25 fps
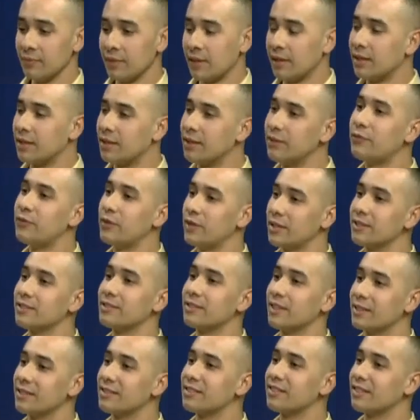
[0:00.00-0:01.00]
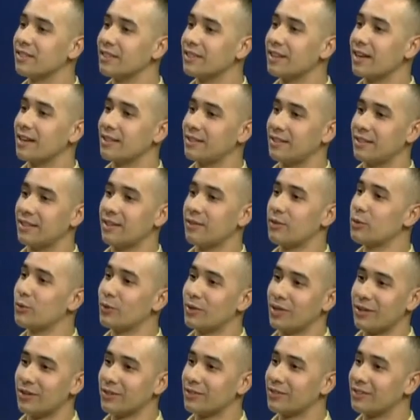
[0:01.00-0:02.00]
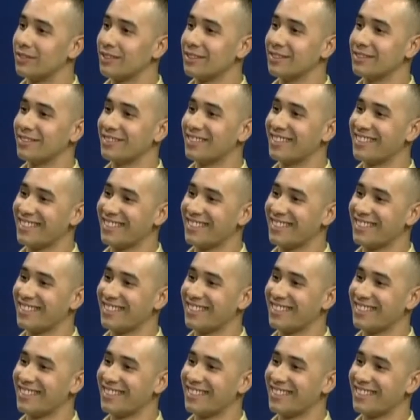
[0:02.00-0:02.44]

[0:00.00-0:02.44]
He figures that it's a good idea. Everyone else does.